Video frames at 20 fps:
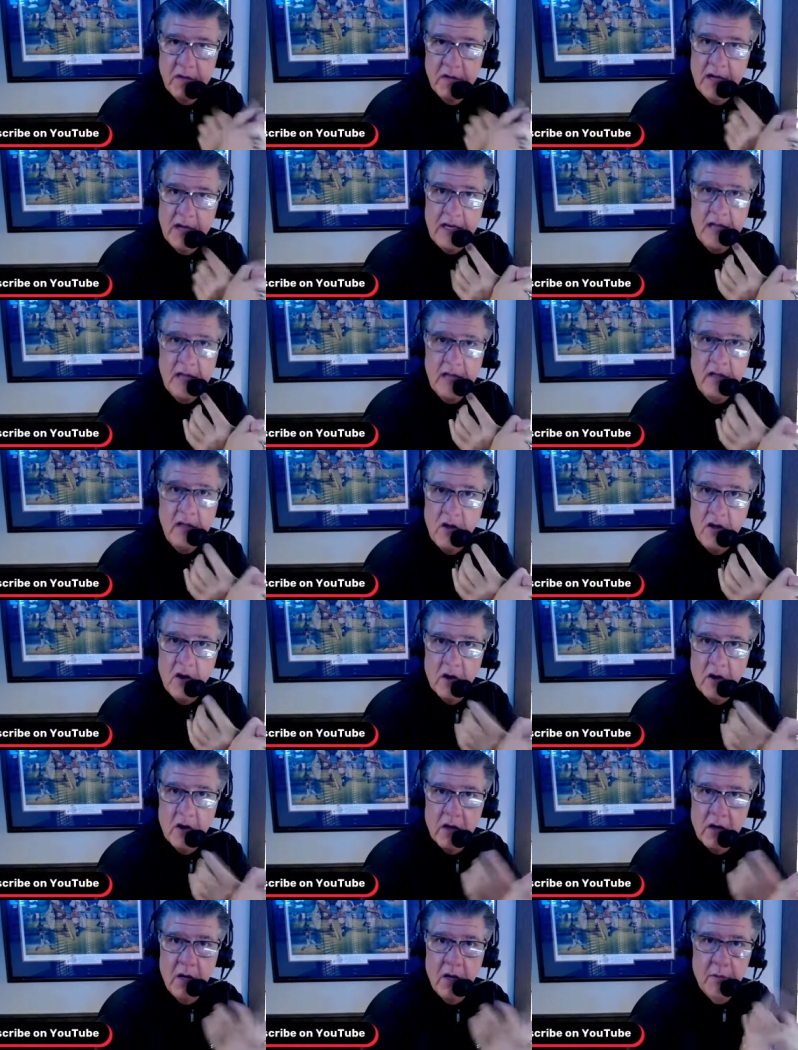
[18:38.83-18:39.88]
You got
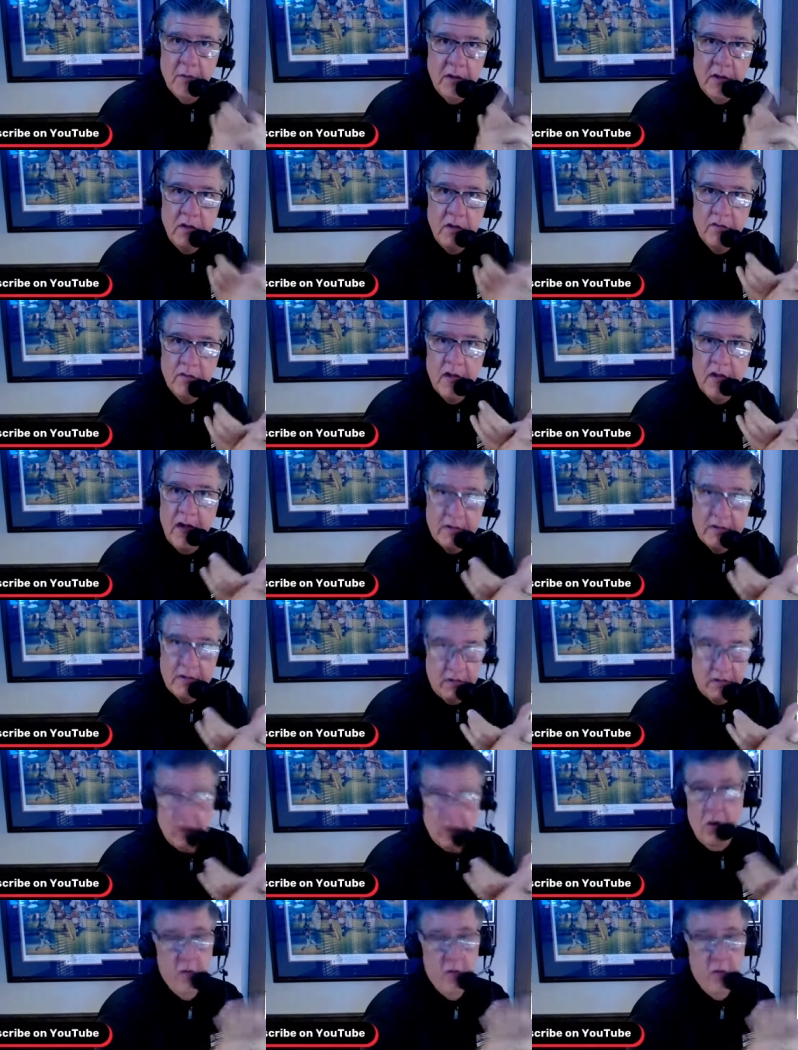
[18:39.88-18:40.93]
IndyCar coming. You've got
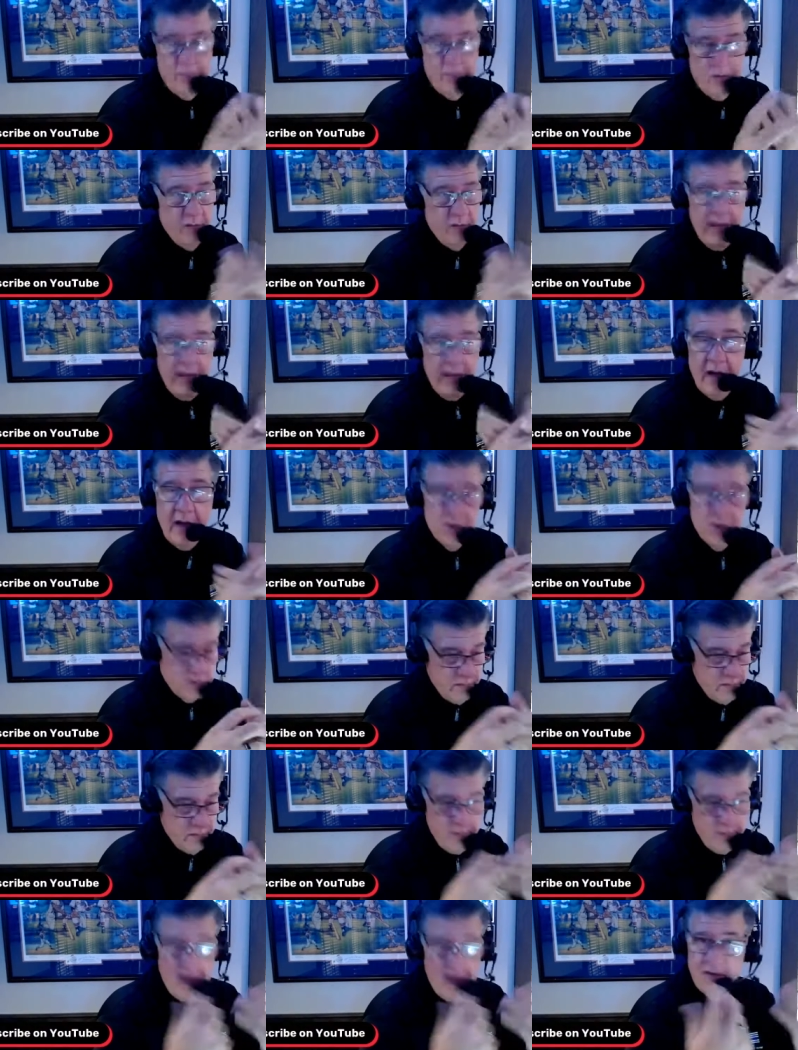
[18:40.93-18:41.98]
hopefully the Packers will
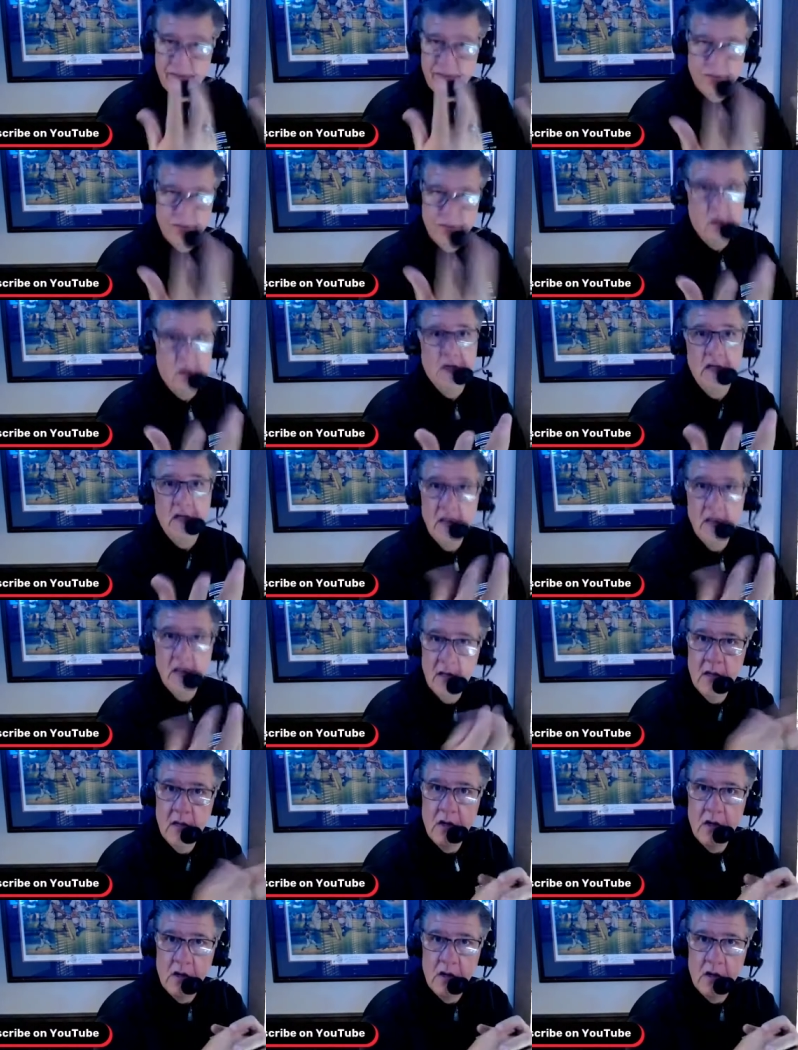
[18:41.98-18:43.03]
be back fully
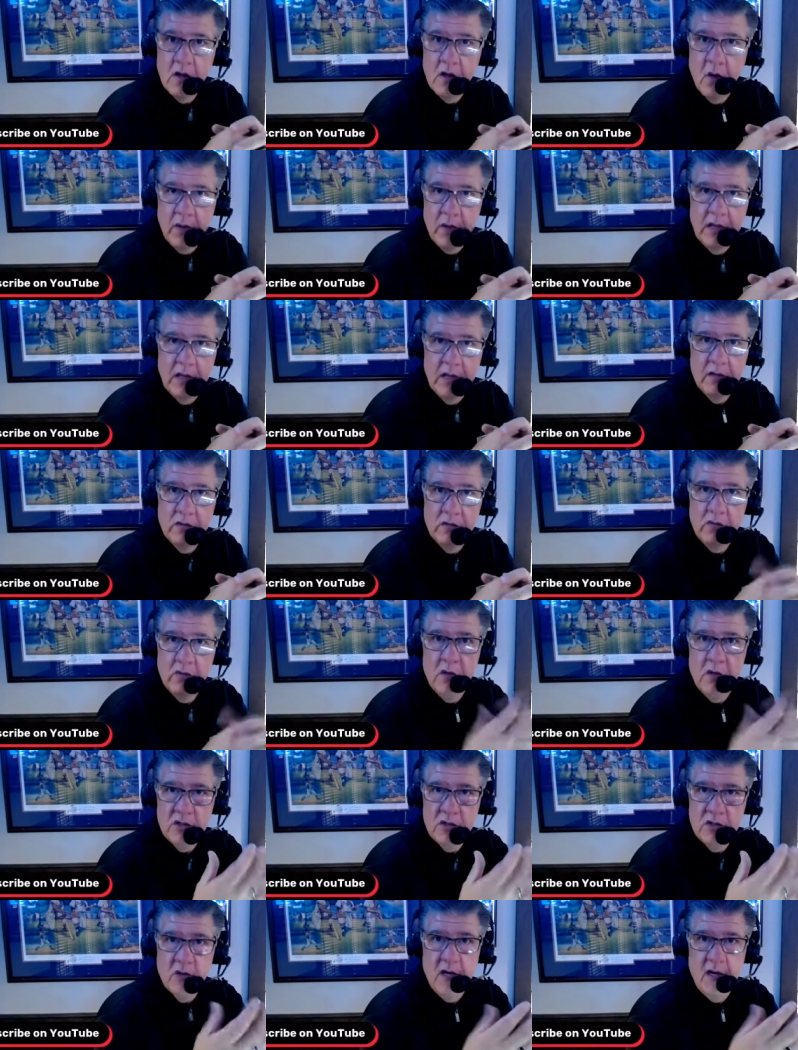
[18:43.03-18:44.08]
going
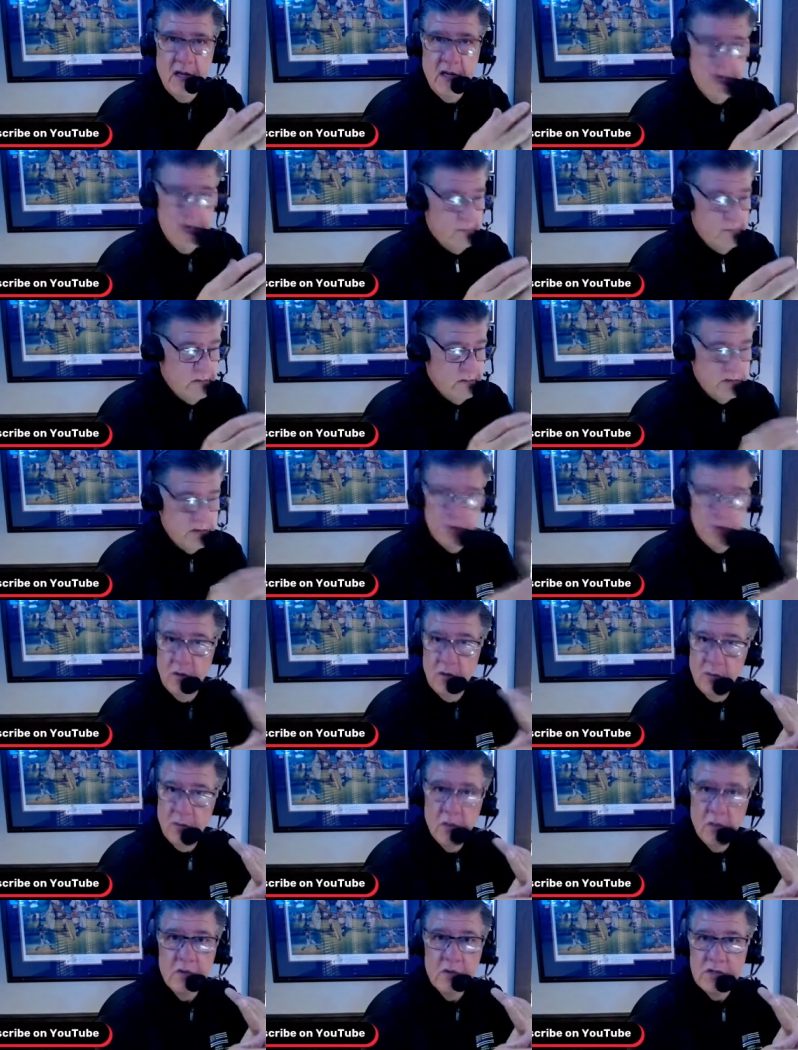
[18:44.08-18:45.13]
into training camp this year.
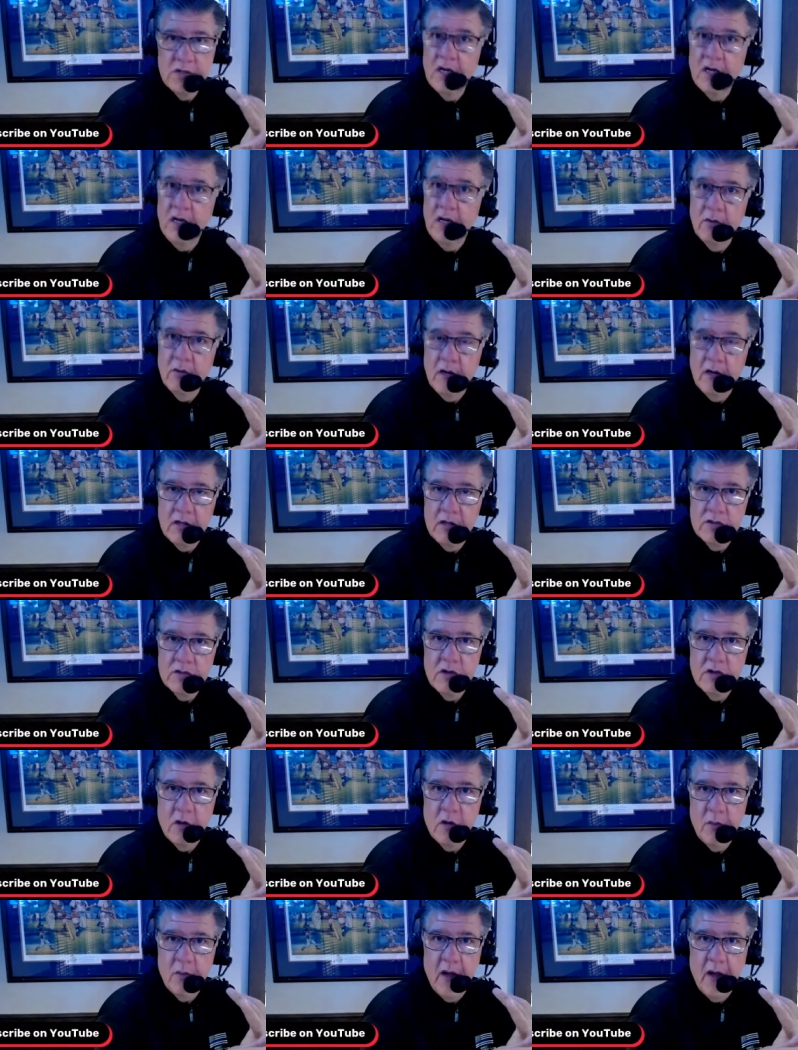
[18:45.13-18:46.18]
The Brewers are getting ready to
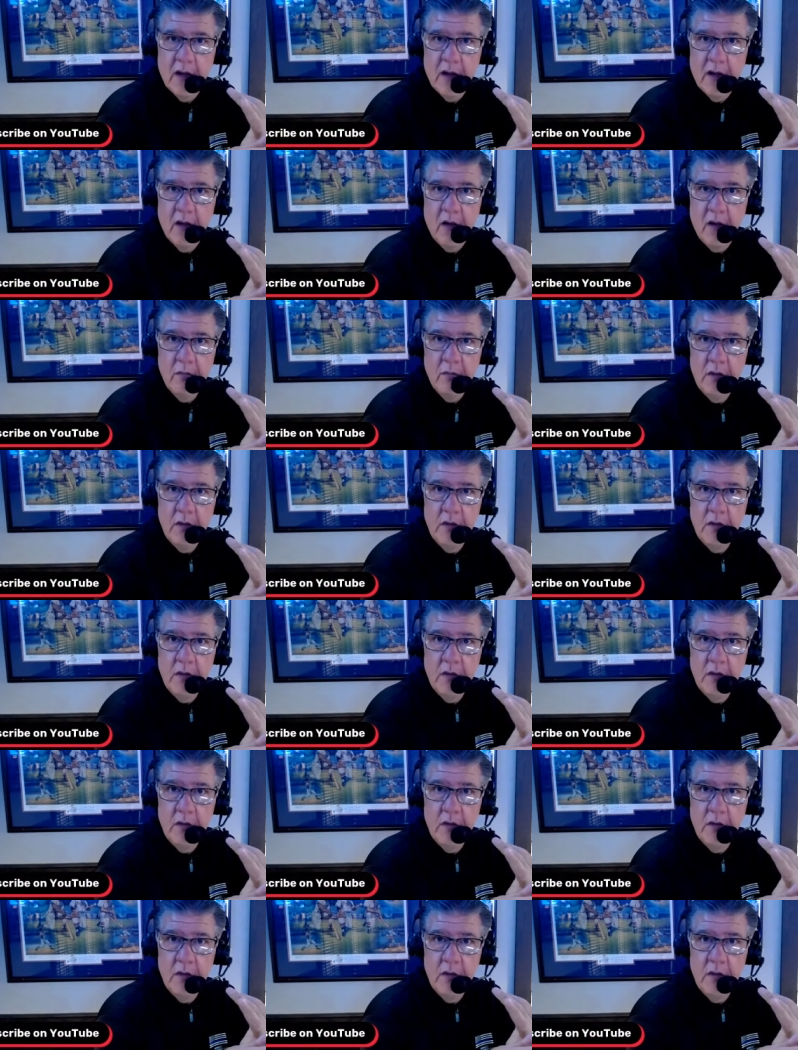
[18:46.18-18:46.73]
start back up.